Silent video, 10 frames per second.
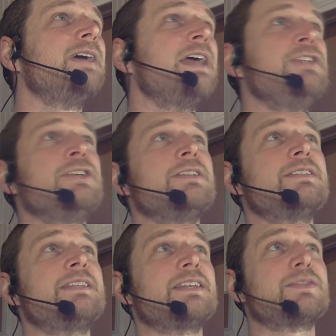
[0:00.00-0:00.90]
Agent
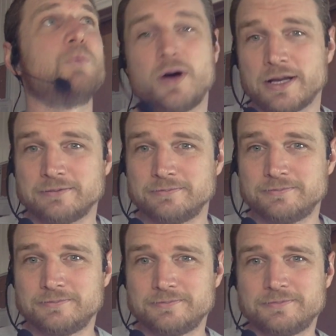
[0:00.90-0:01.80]
61.
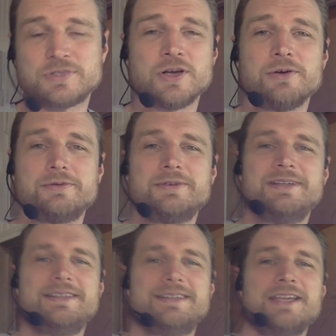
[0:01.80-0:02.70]
So
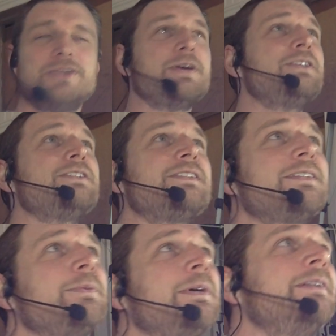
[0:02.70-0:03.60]
thank you, Agent
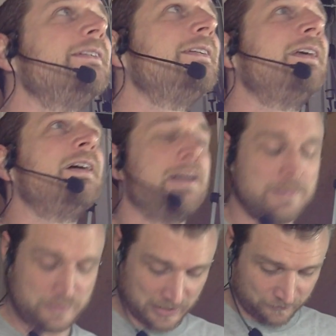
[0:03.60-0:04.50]
61.
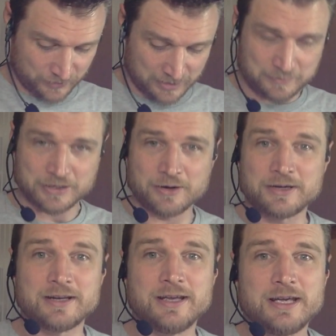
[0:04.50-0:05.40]
Thank you for letting me know.
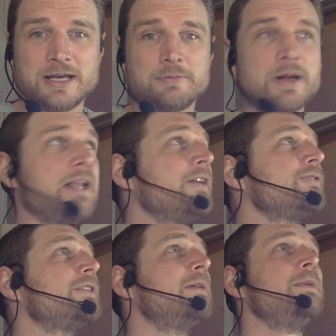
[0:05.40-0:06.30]
And anybody
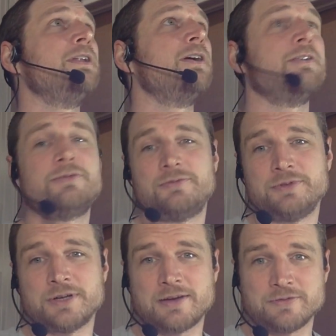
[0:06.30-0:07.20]
else, let me know
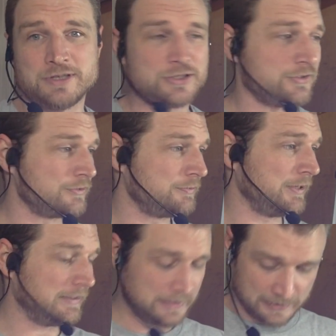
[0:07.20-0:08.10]
if you're having issues.
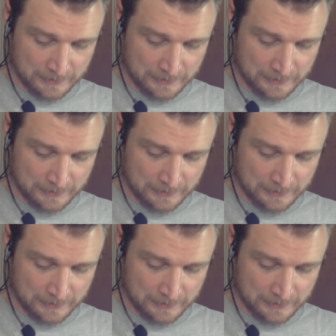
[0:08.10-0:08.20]
But